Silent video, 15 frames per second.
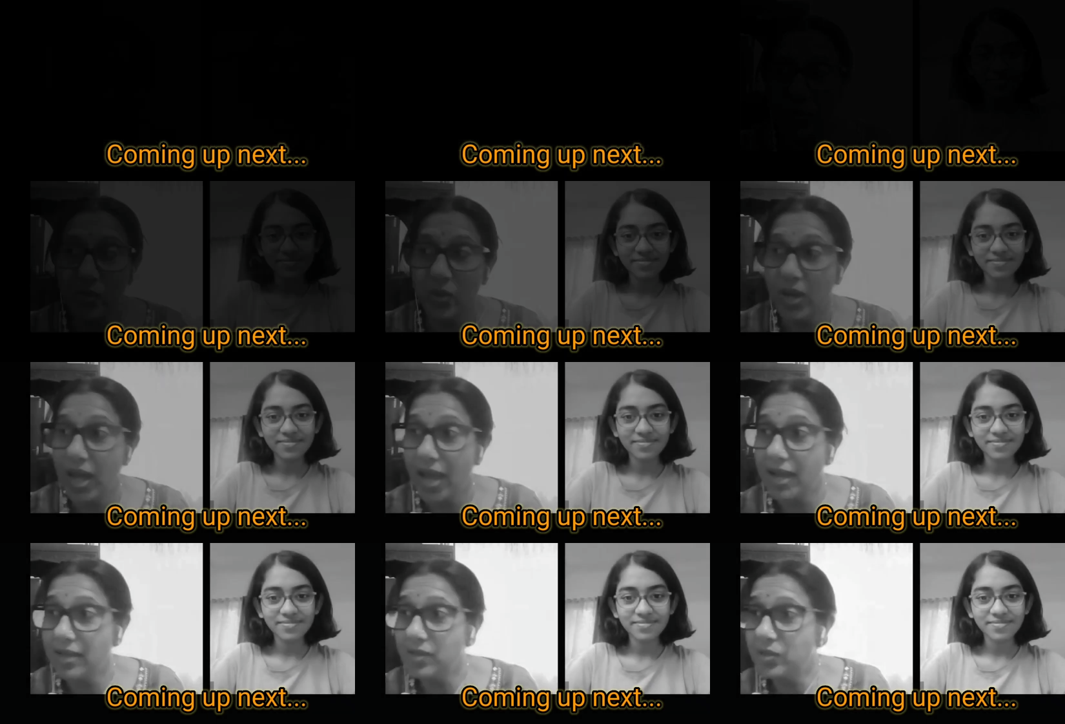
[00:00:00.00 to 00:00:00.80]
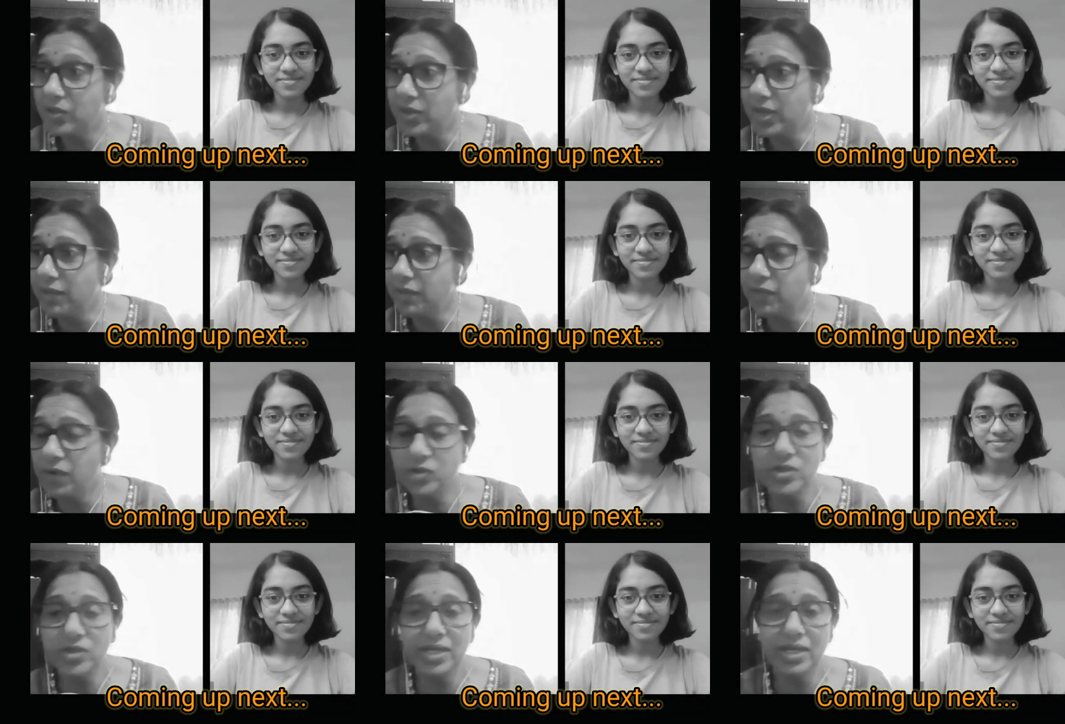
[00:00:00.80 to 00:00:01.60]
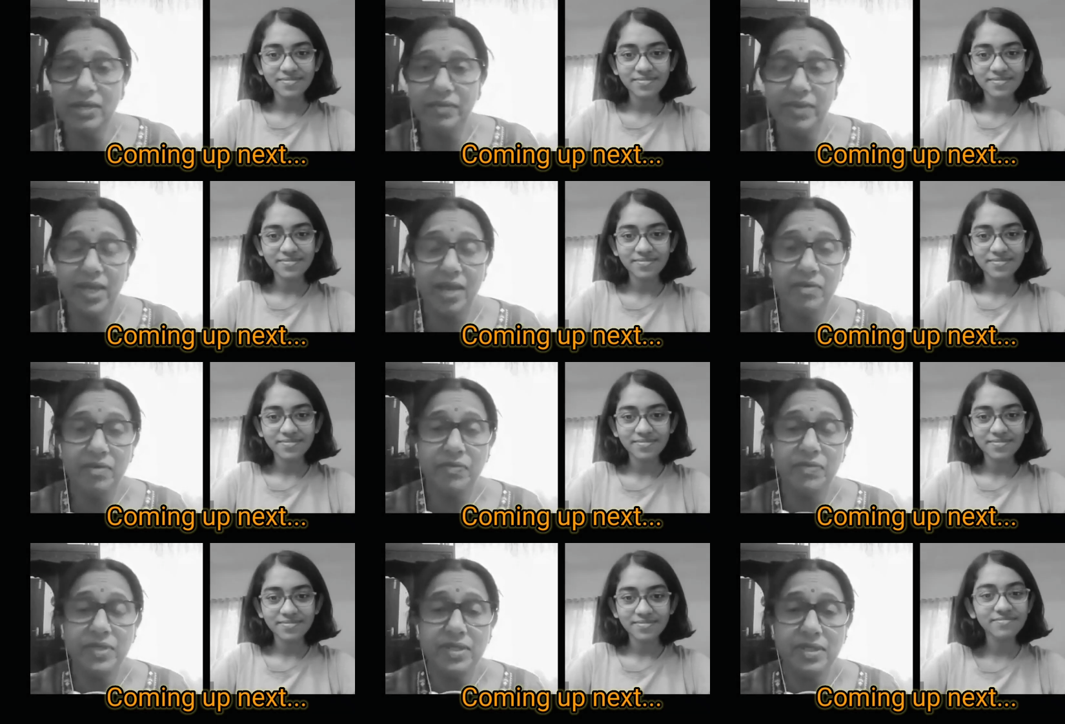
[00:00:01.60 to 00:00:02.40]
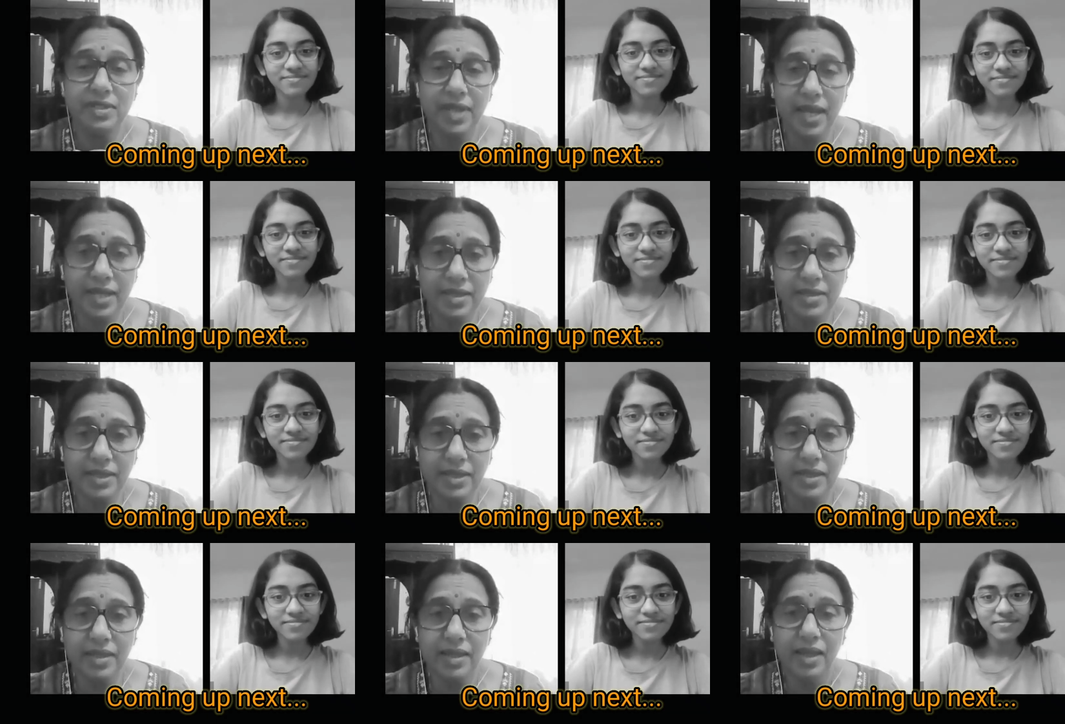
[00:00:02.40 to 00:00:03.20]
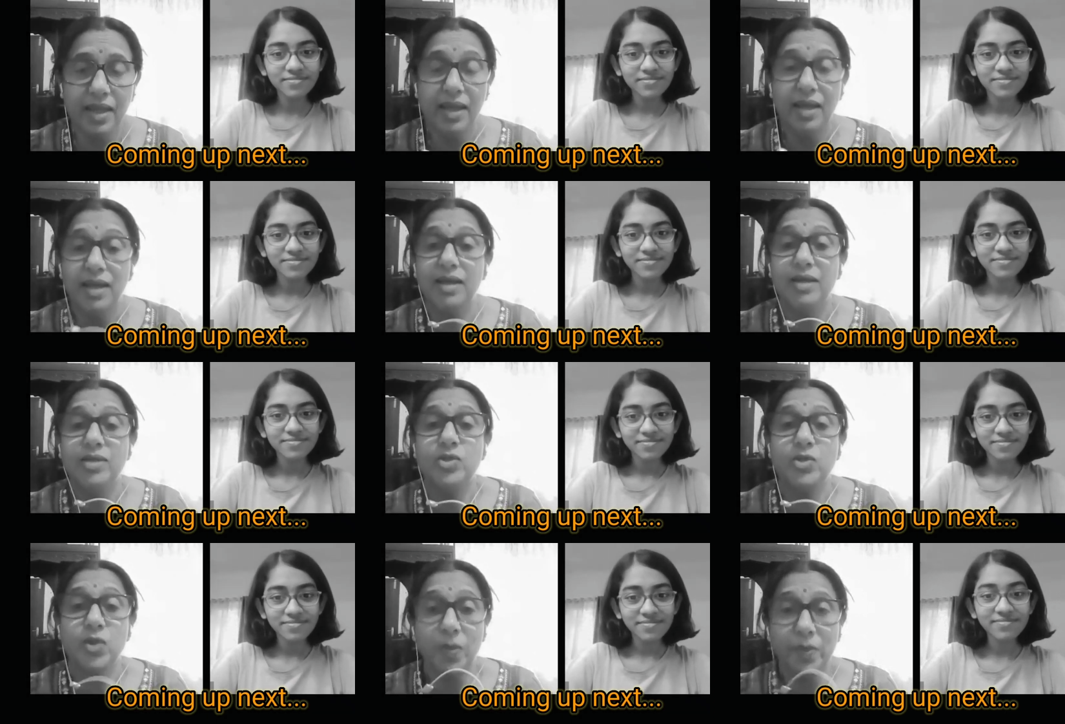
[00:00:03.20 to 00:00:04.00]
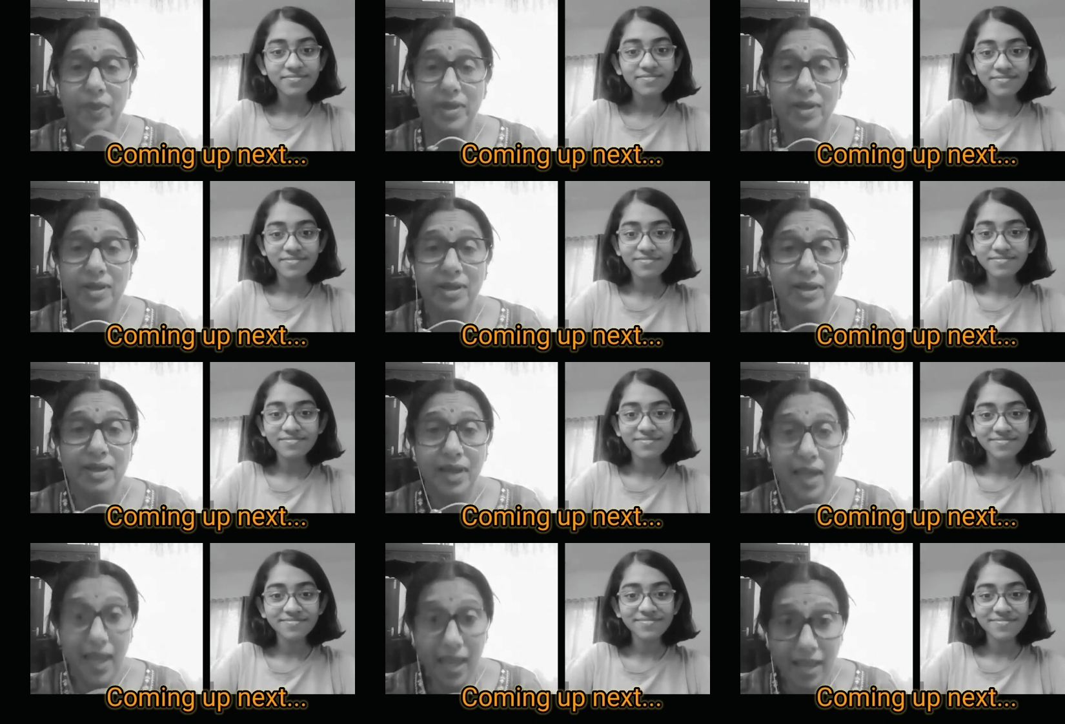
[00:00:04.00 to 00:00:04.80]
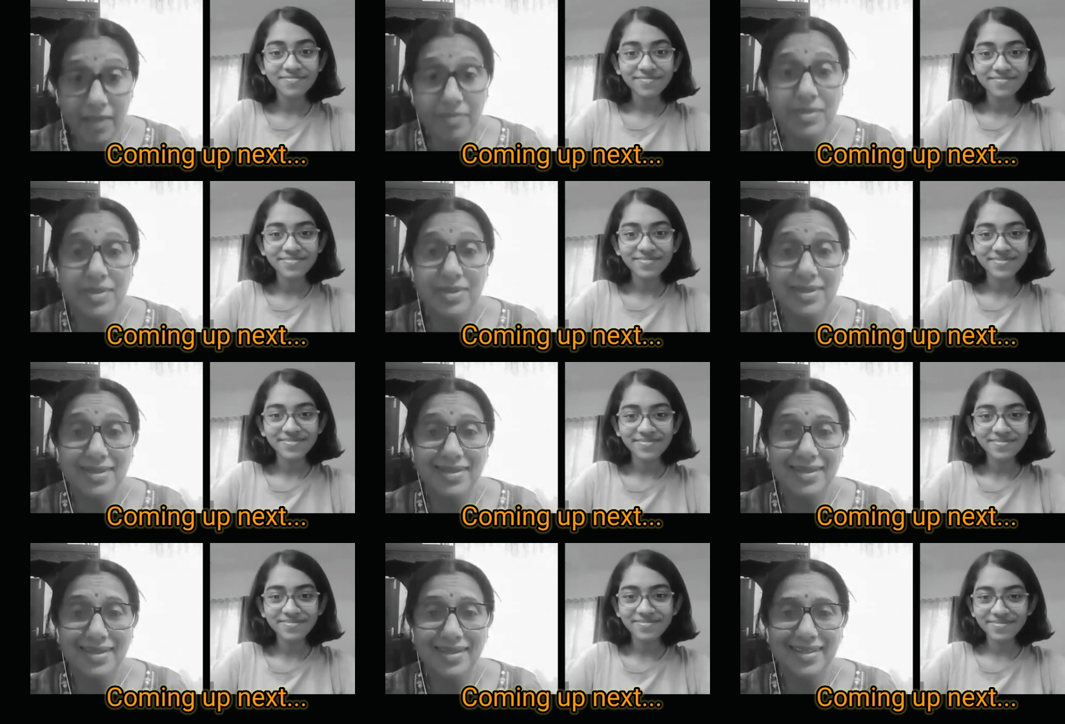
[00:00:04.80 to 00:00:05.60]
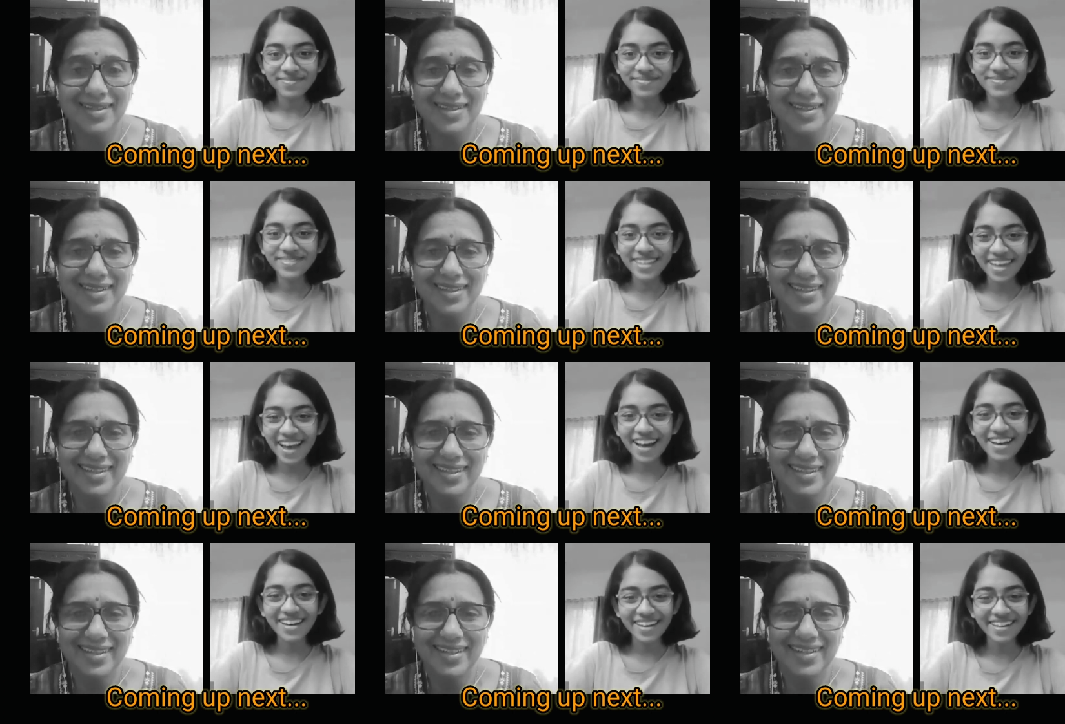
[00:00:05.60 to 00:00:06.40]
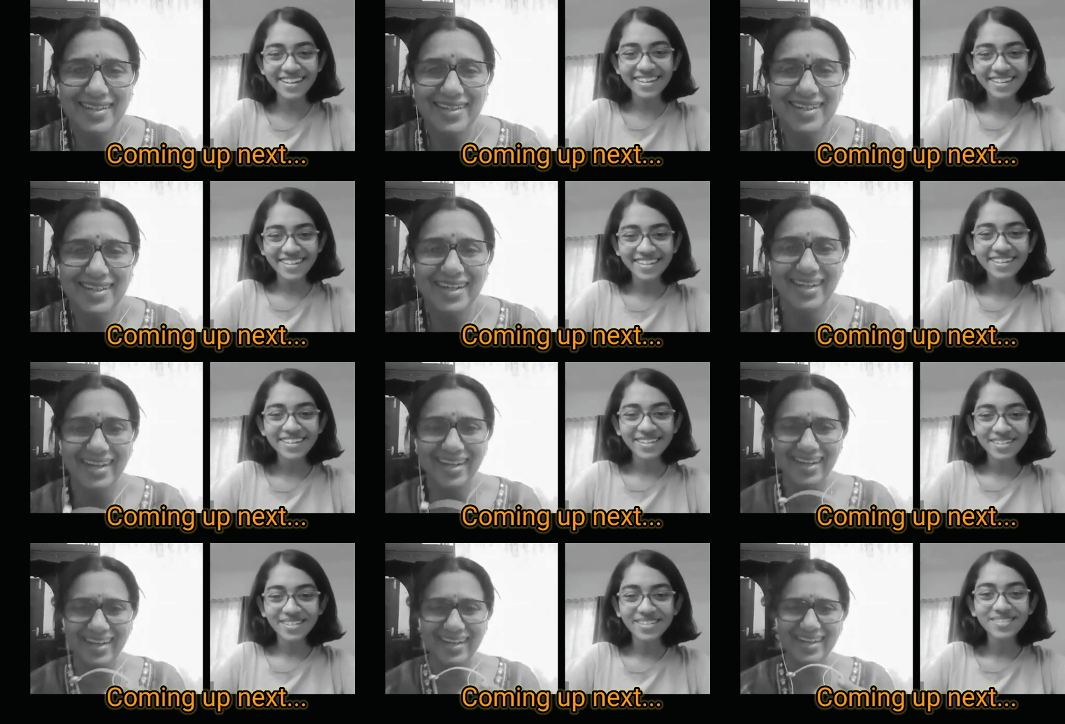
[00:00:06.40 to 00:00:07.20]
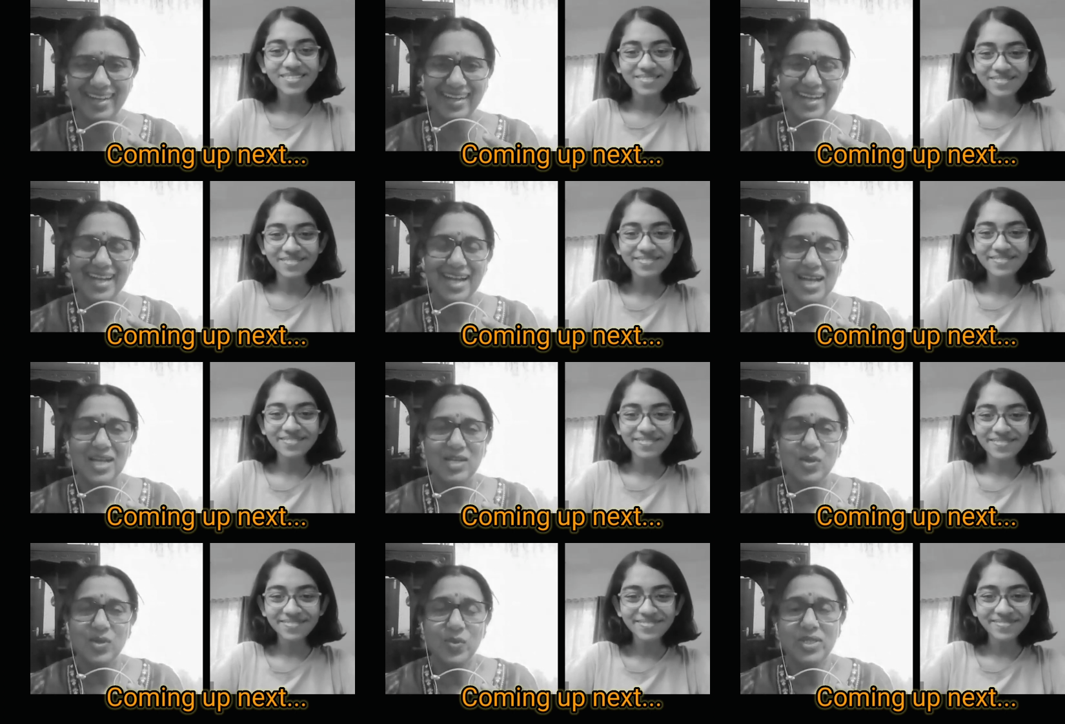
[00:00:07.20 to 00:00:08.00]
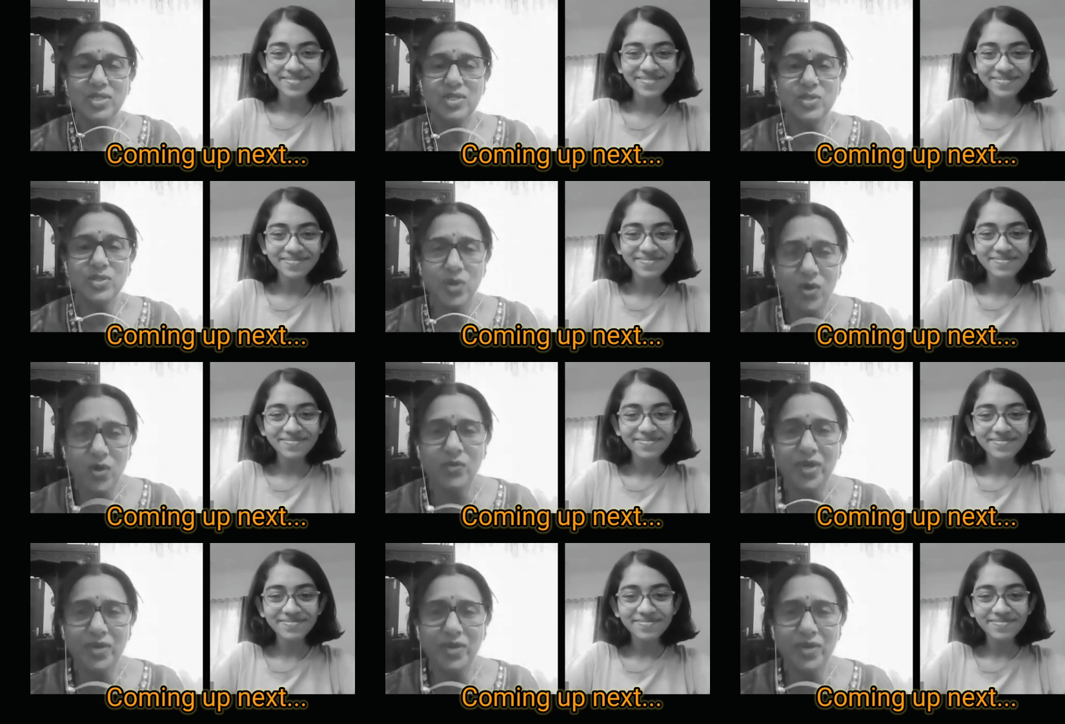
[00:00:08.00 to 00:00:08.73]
Speaker 1: so, leg. And today, fortunately, we have a fantastic uh, topic, games.
Speaker 2: Yeah.
Speaker 1: So, which is your